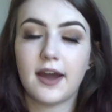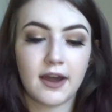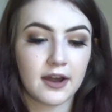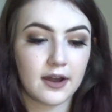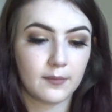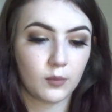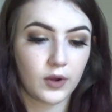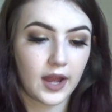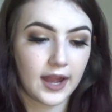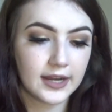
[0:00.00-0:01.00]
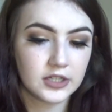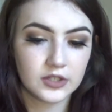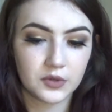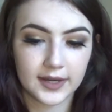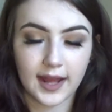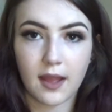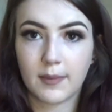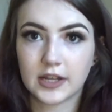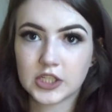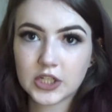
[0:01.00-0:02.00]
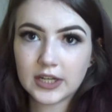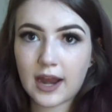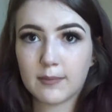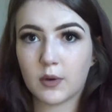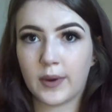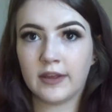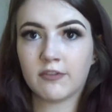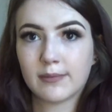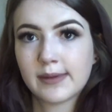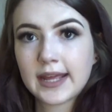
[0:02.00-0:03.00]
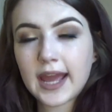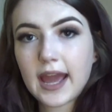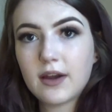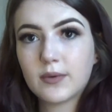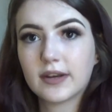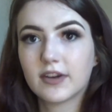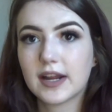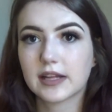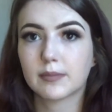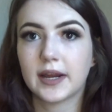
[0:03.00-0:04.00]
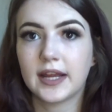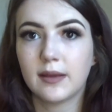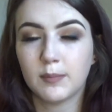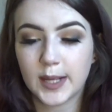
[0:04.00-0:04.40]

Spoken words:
What I do is I make sure I'm away from my cat whenever I spray it,